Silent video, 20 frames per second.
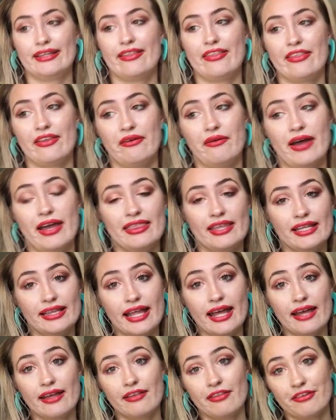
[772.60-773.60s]
So I think
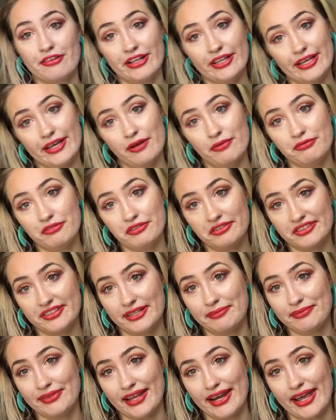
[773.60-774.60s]
that is a really helpful tip
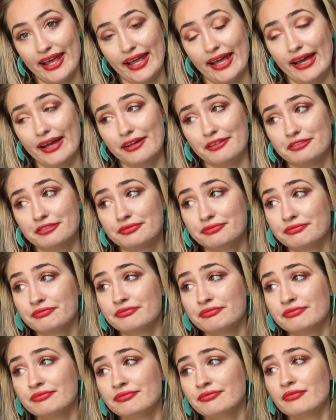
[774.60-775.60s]
that I have.
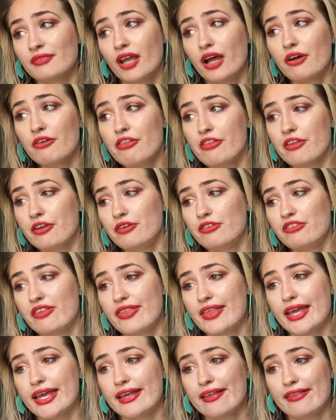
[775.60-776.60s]
Also, just
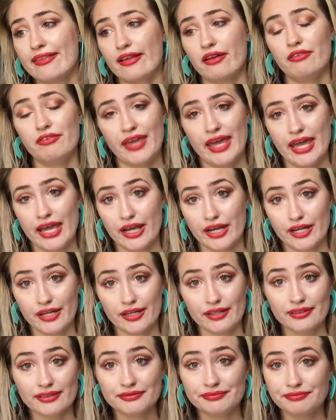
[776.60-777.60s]
like self-care.